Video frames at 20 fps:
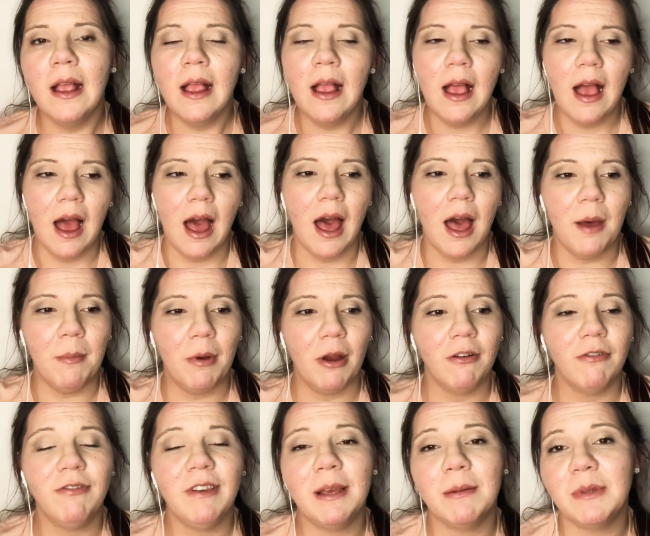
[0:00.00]
Our
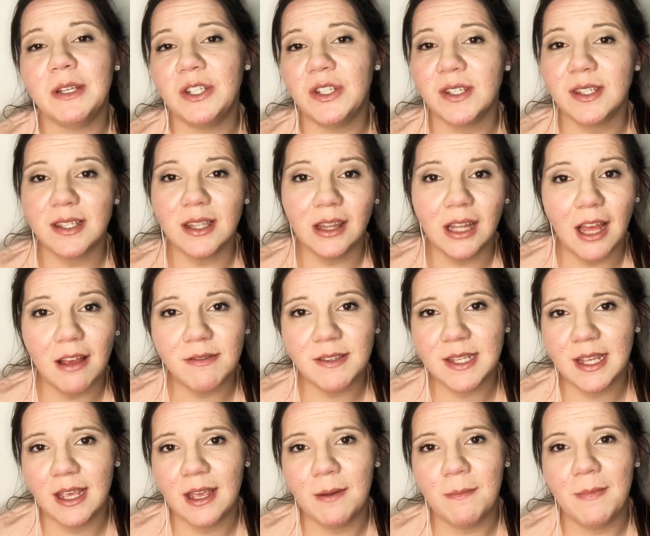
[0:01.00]
family just loves
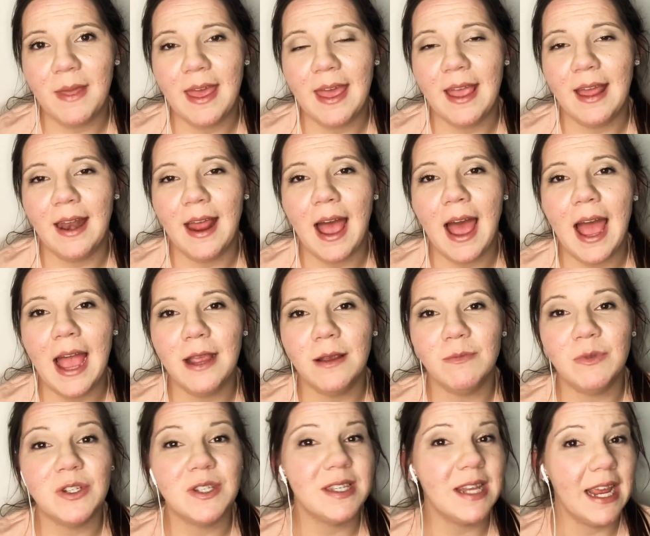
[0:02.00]
him, and I am
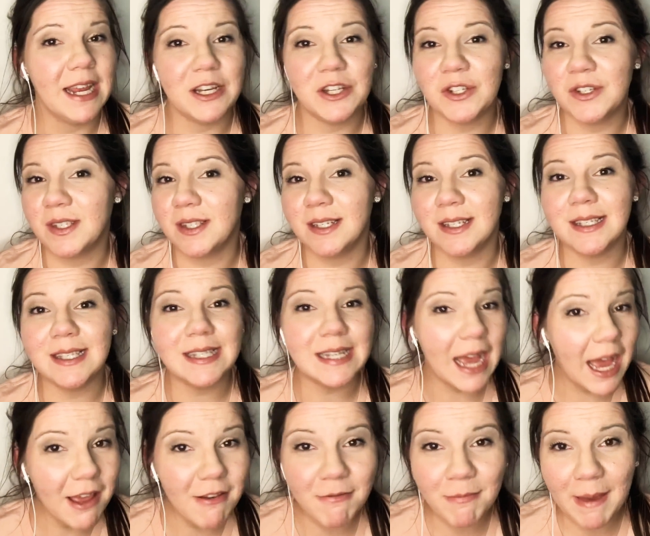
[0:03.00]
just anxious to
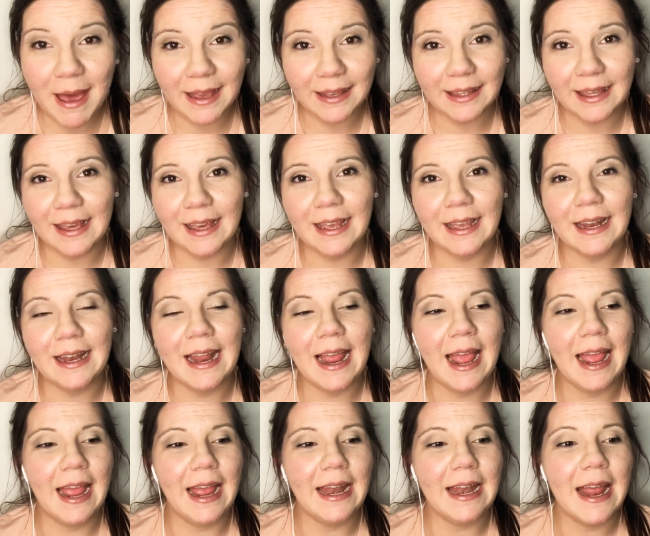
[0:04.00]
dive back in
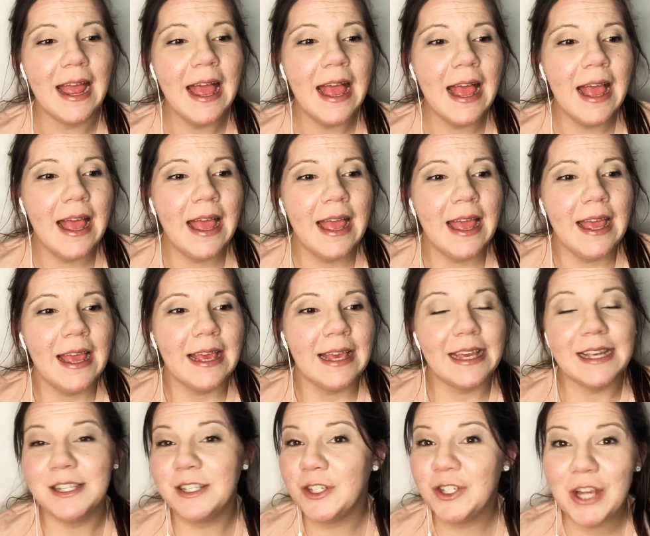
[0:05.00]
and
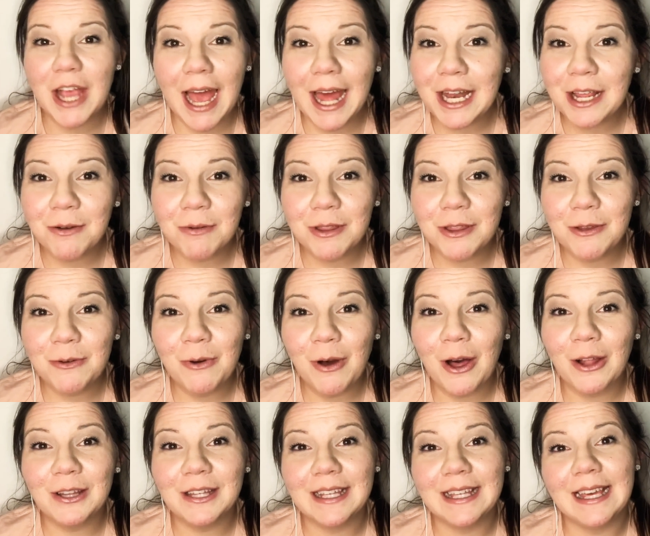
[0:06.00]
get to chatting with you
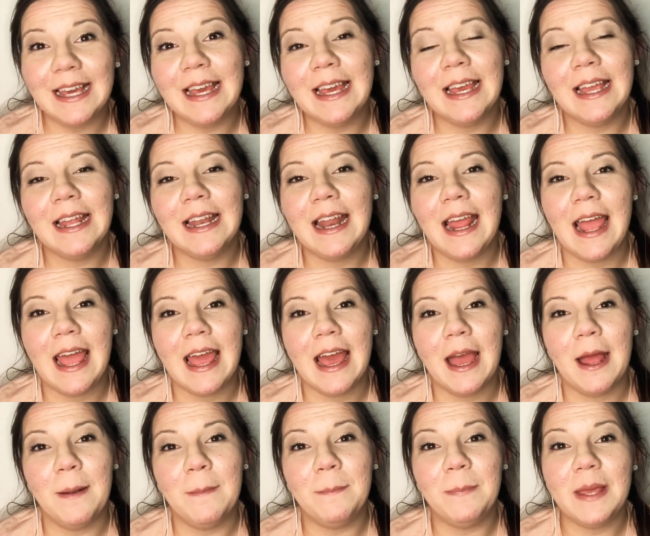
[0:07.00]
all again
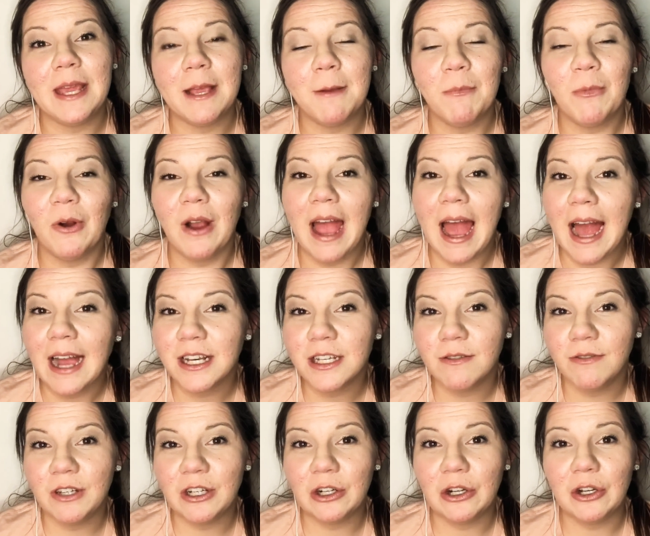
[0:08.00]
and being more active
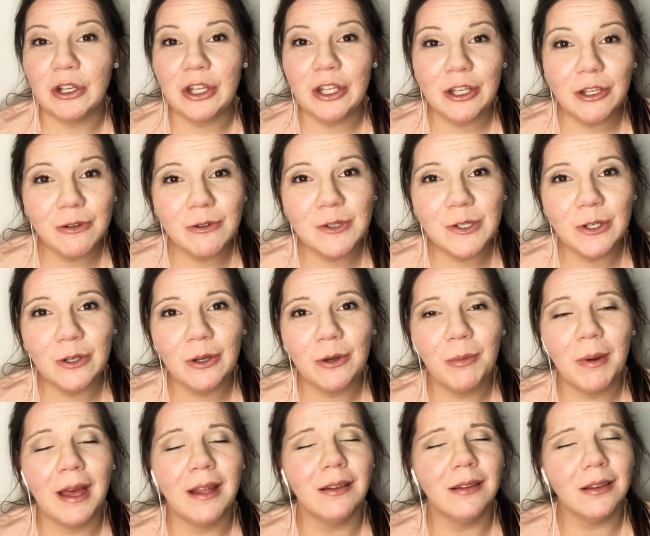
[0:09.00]
here on YouTube.
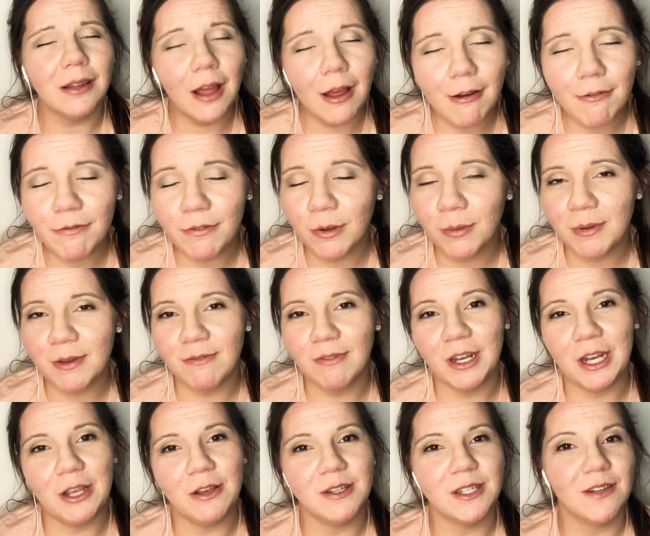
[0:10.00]
I love filming
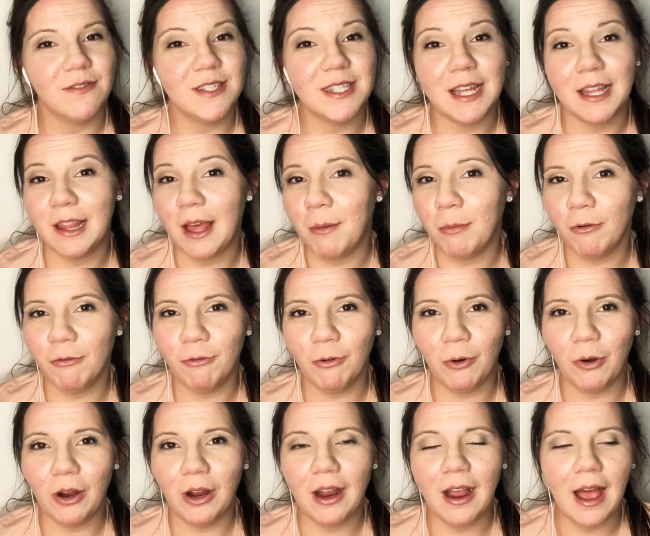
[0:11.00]
videos. I've said that
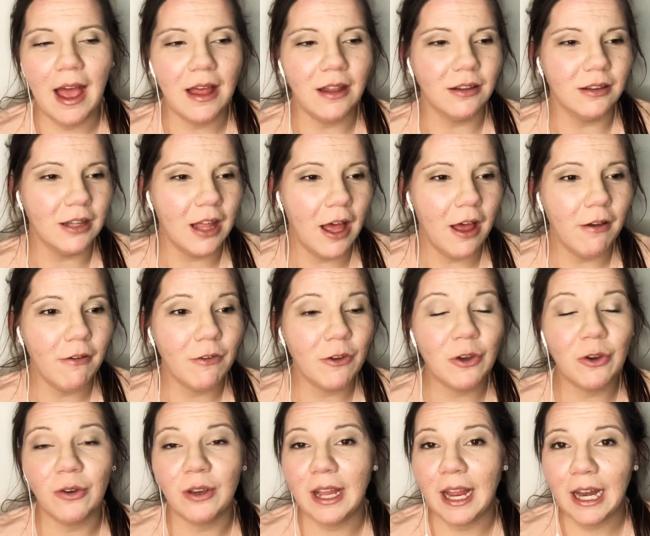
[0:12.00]
before. I love
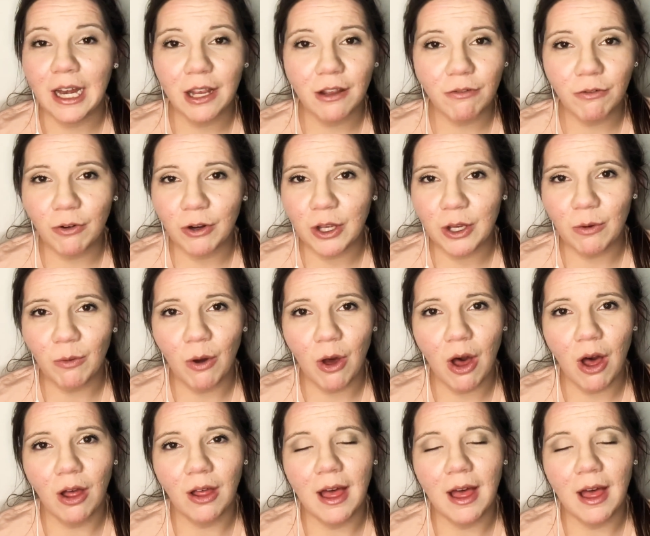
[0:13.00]
creating for you all.